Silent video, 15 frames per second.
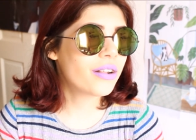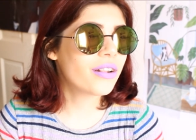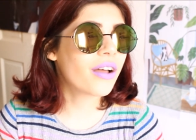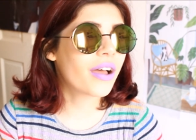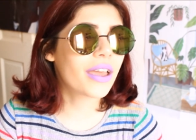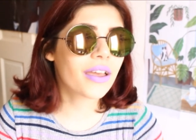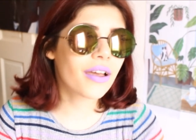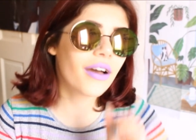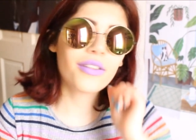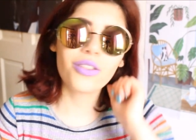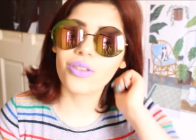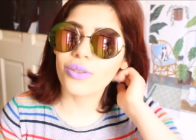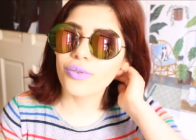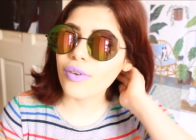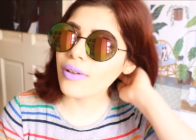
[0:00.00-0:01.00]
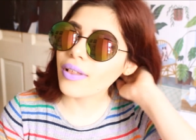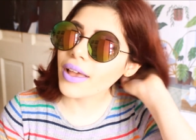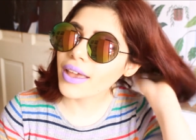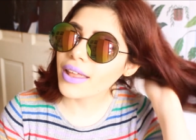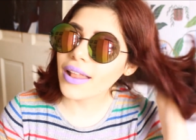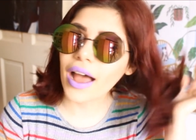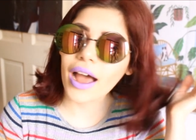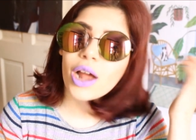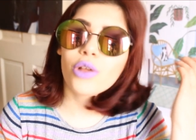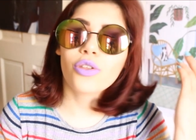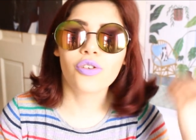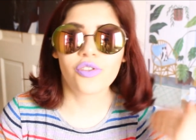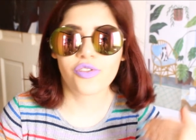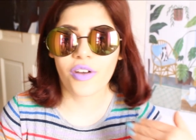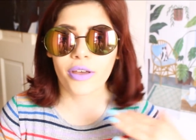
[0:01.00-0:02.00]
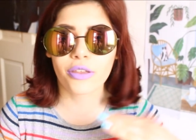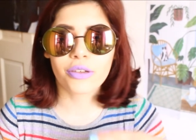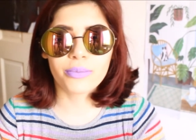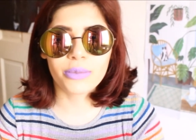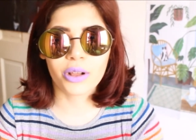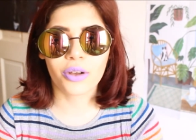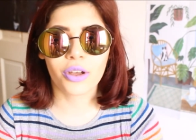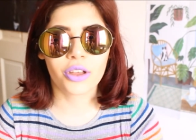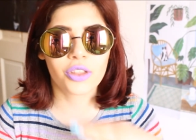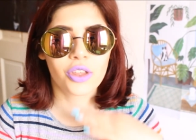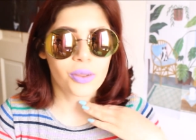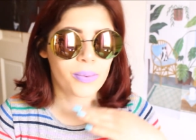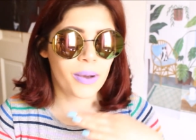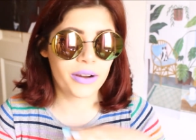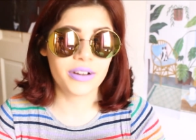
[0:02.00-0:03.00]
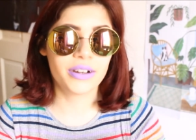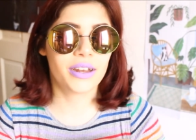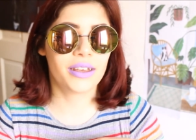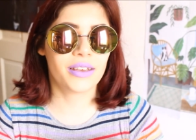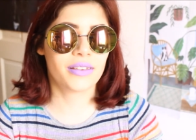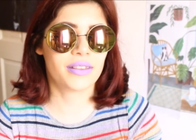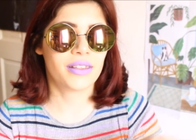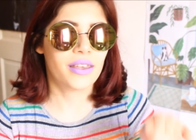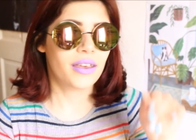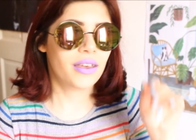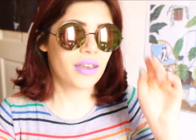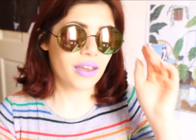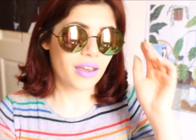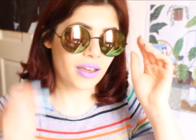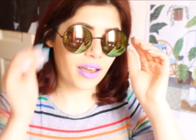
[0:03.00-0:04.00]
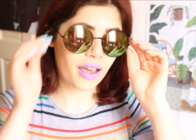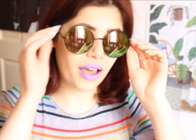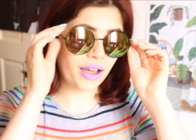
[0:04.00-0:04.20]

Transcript: Like, I just feel like an actual fashion blogger just wearing these.